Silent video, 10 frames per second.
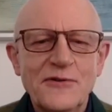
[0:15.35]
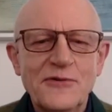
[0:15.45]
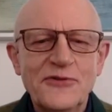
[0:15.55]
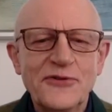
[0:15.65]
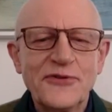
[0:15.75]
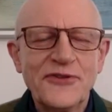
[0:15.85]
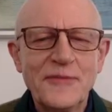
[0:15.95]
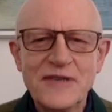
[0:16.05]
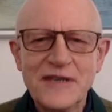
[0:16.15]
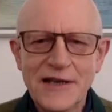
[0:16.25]
all took
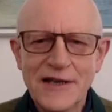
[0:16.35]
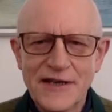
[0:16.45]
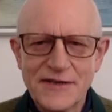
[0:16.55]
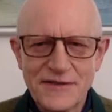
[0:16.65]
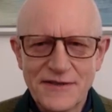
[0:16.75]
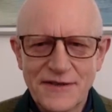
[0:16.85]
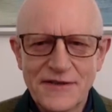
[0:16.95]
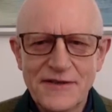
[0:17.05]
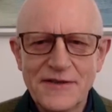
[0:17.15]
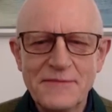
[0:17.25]
some delight in